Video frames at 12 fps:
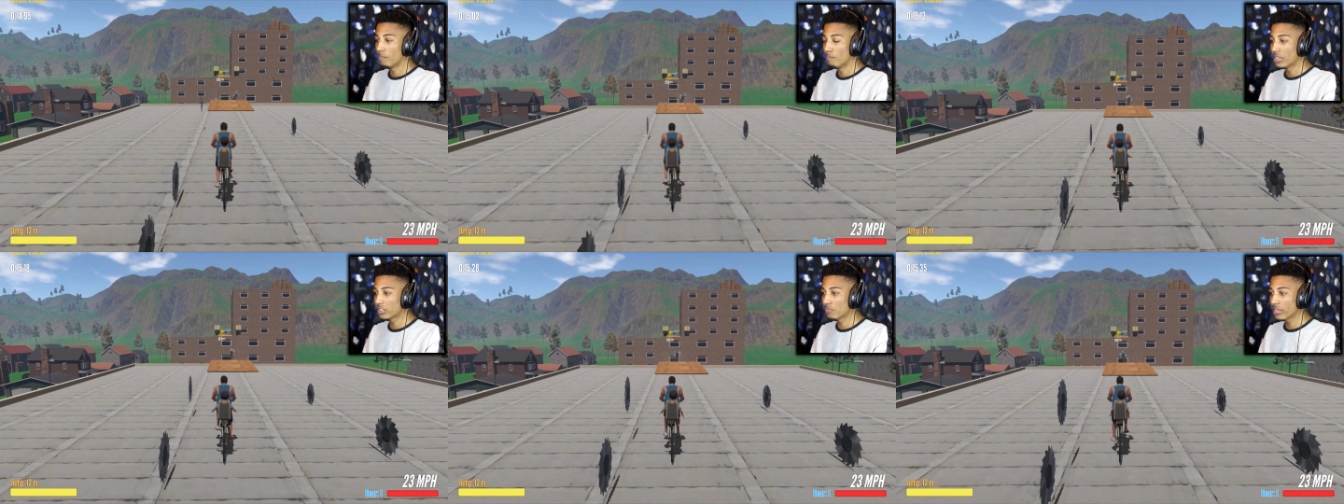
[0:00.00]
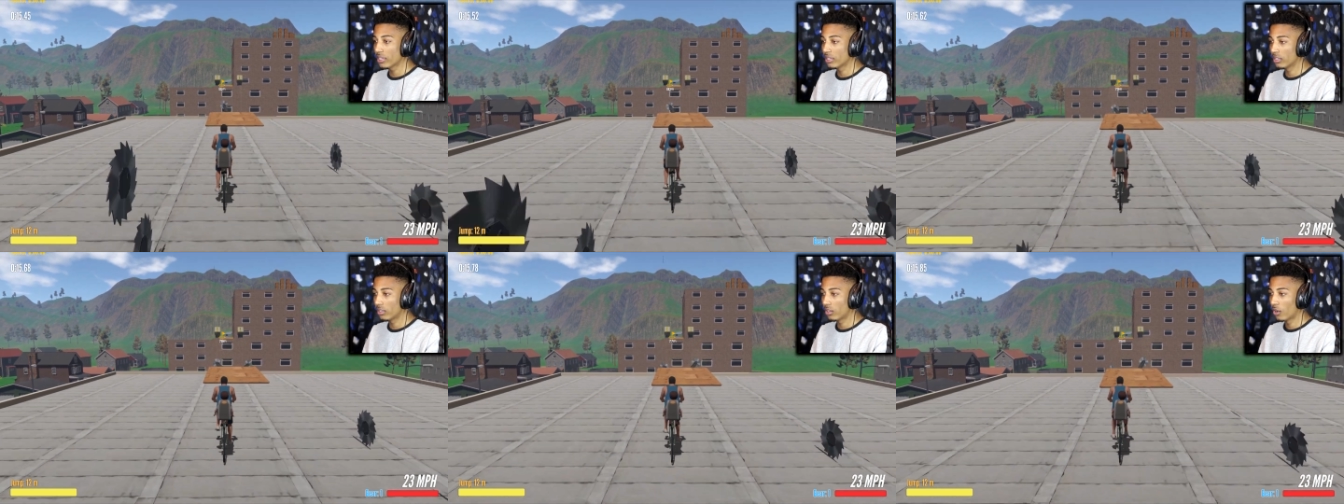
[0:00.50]
Missed me?
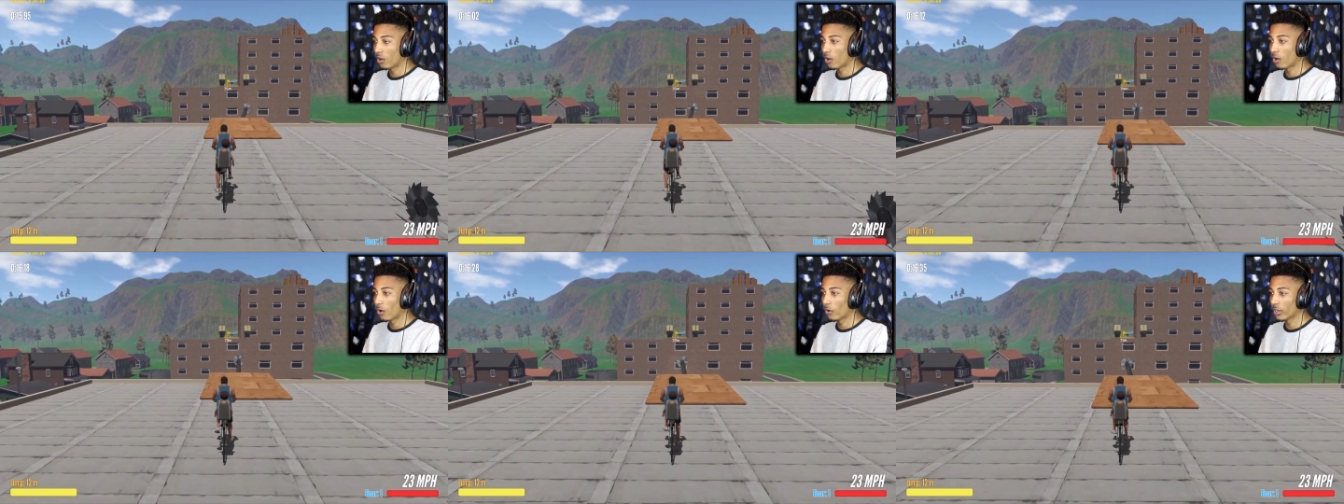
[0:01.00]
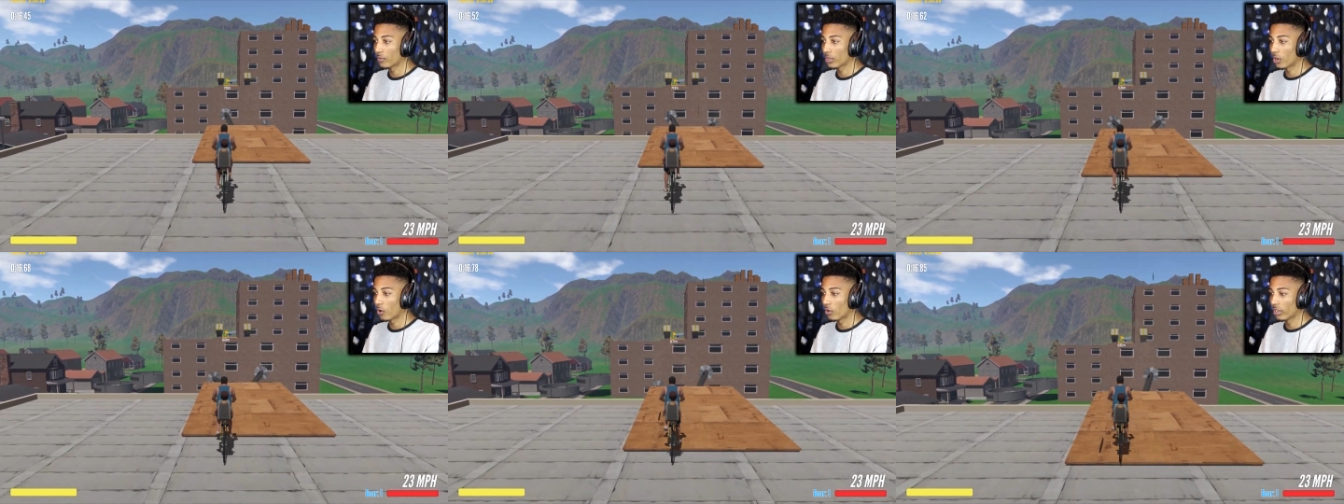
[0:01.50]
Oh, here we
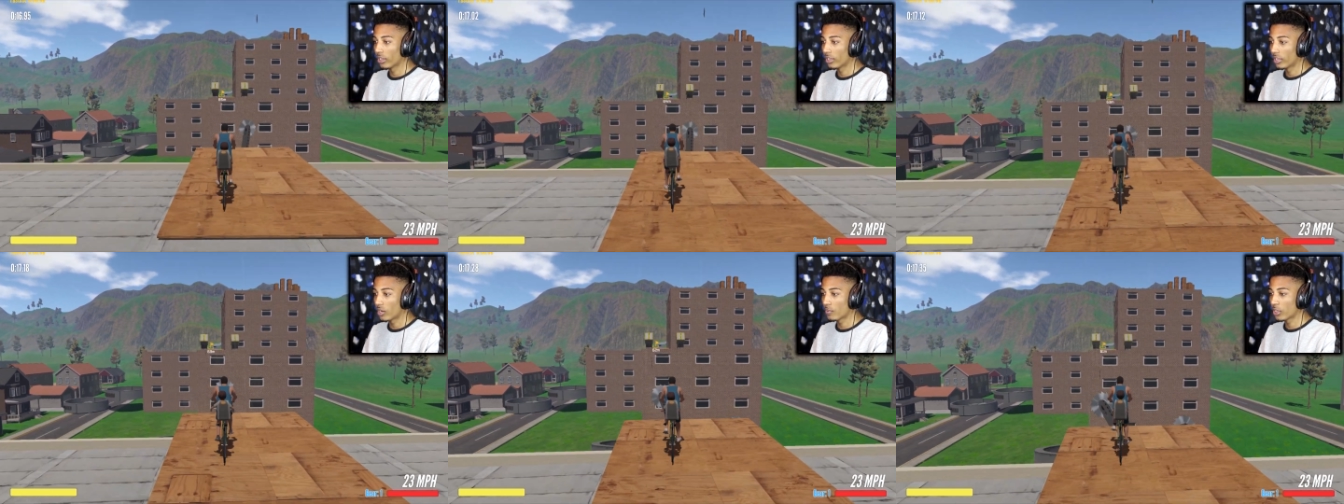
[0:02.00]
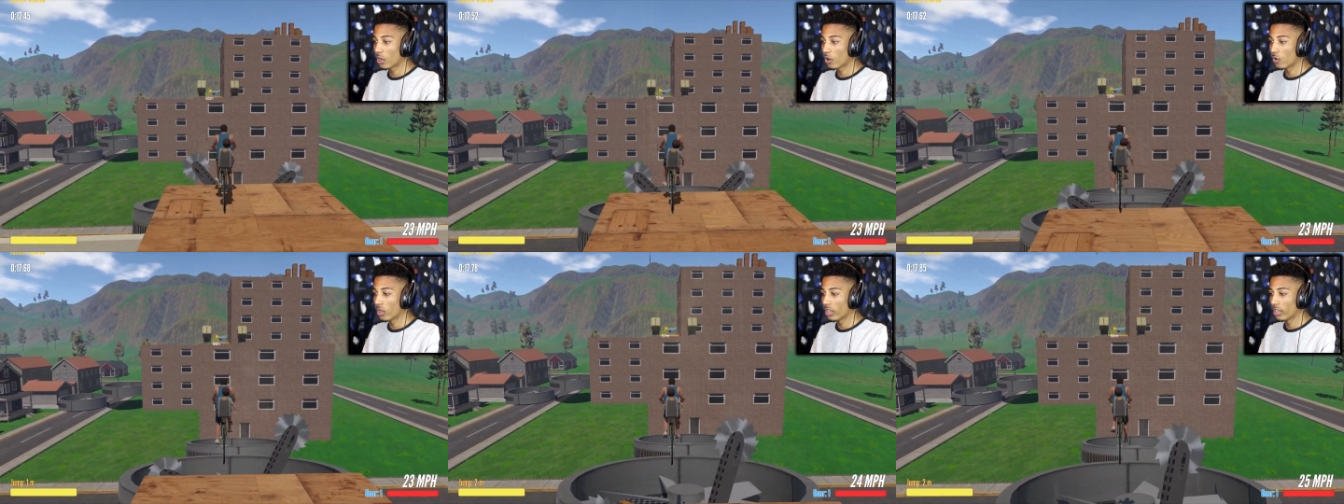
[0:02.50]
go. Here we
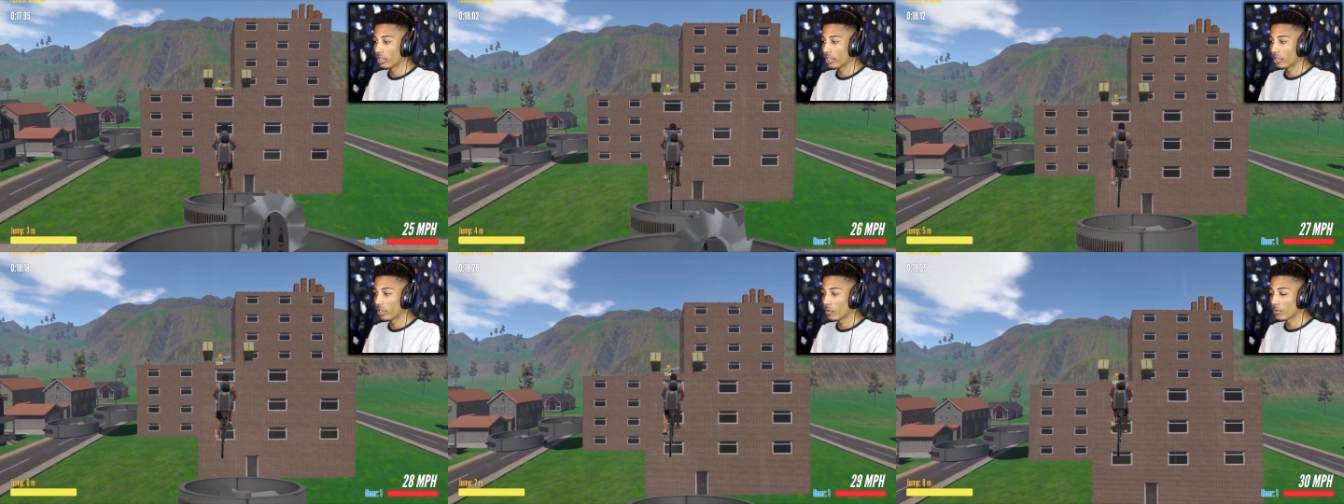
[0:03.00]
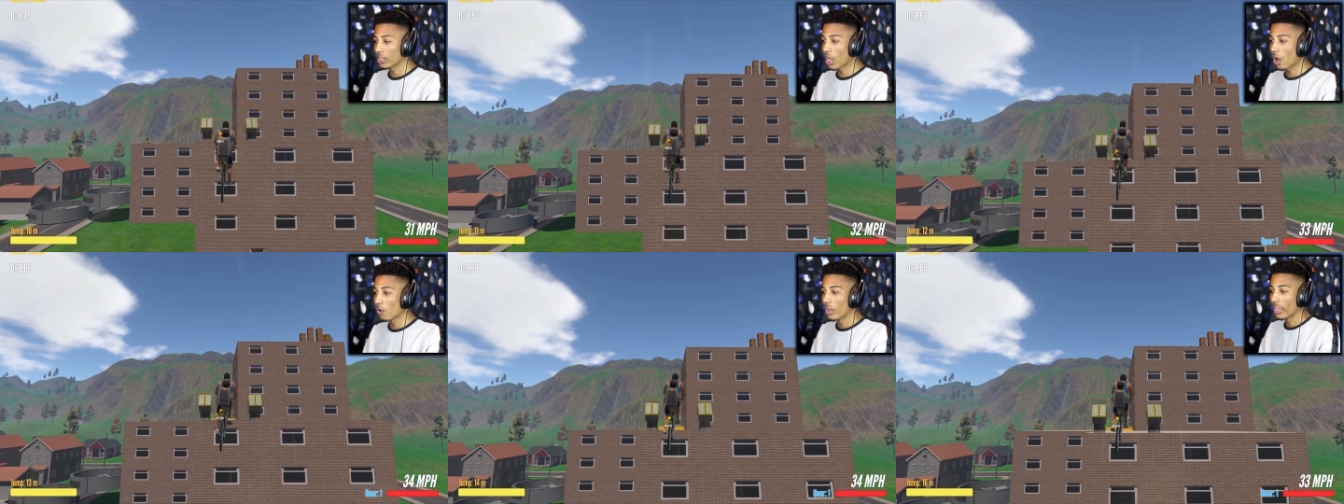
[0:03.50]
go. Here we
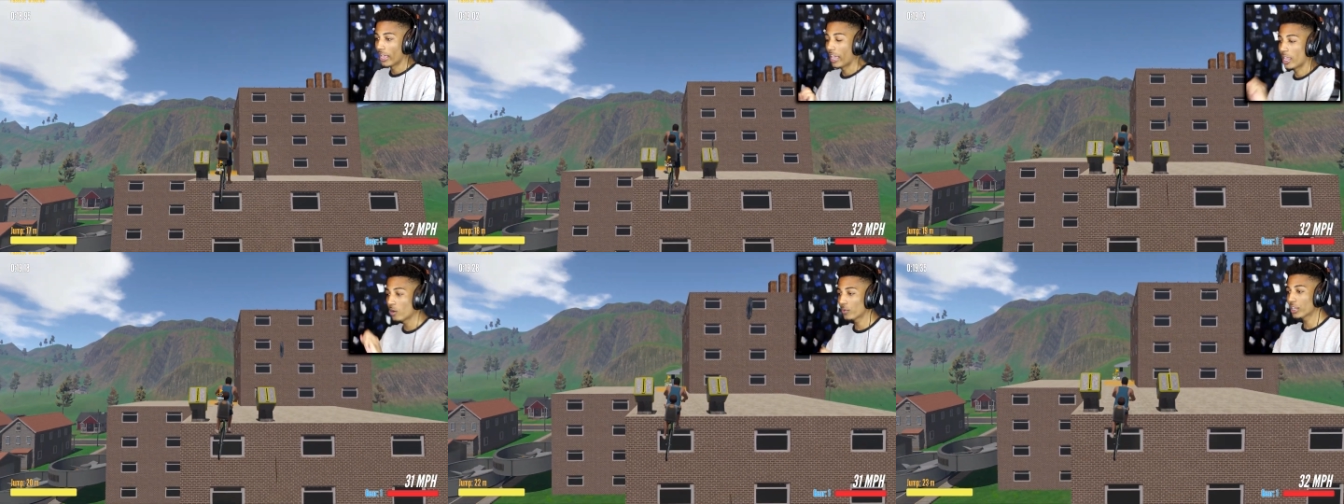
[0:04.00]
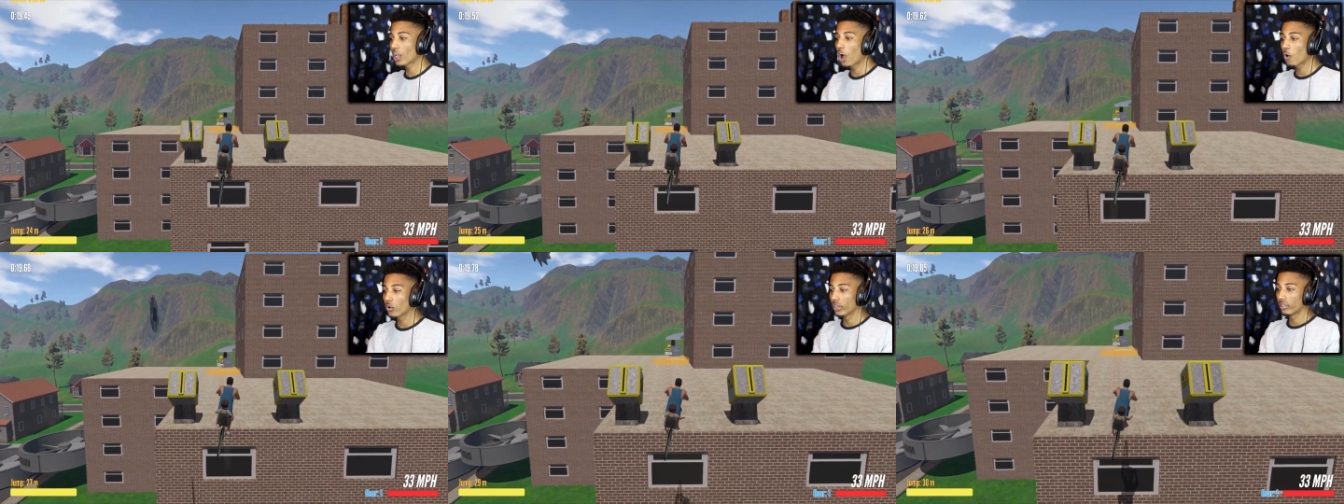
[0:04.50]
go. Here we
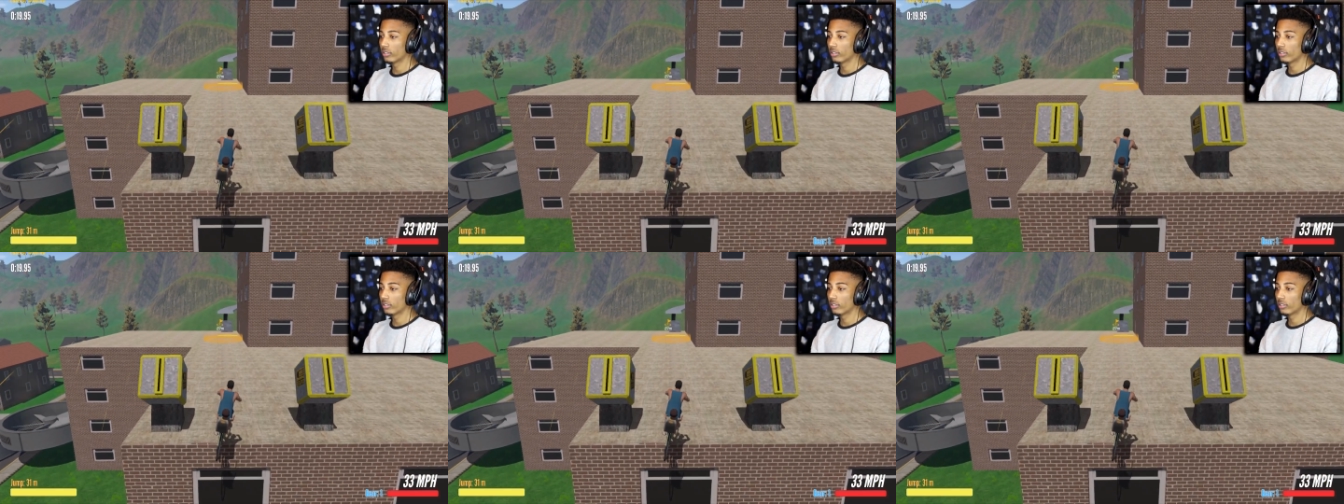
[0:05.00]
go.